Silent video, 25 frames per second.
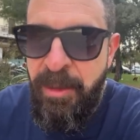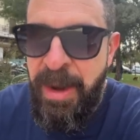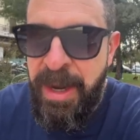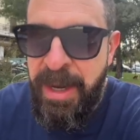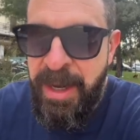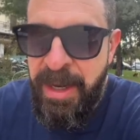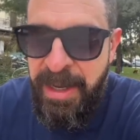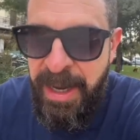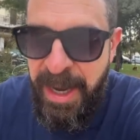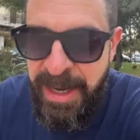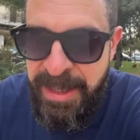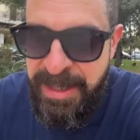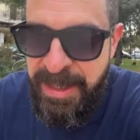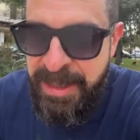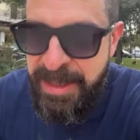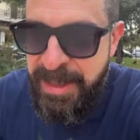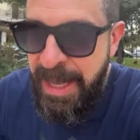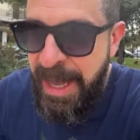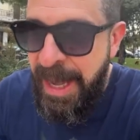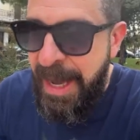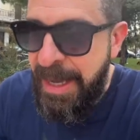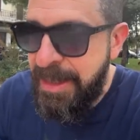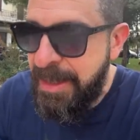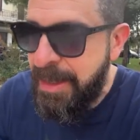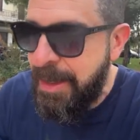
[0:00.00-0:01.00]
recognizes
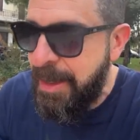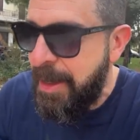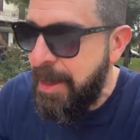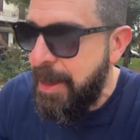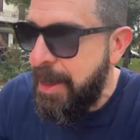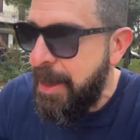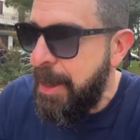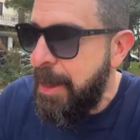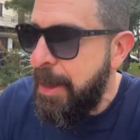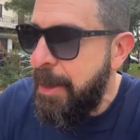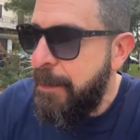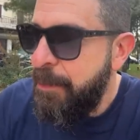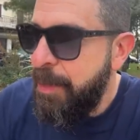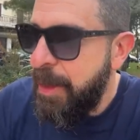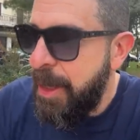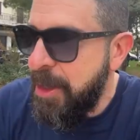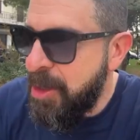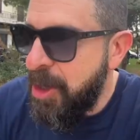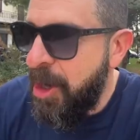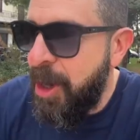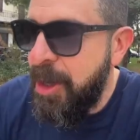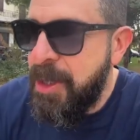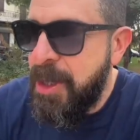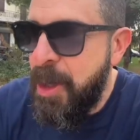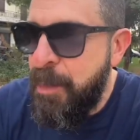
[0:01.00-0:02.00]
that. It's
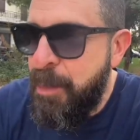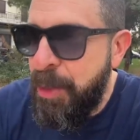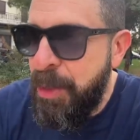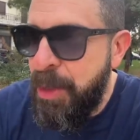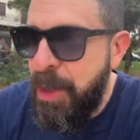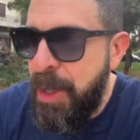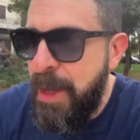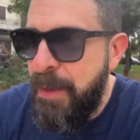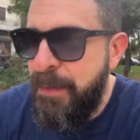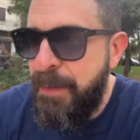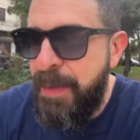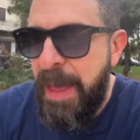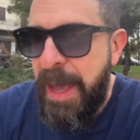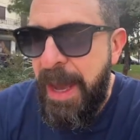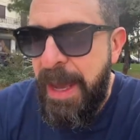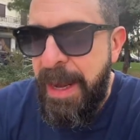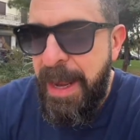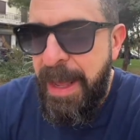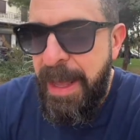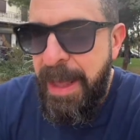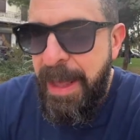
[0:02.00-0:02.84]
hard to believe that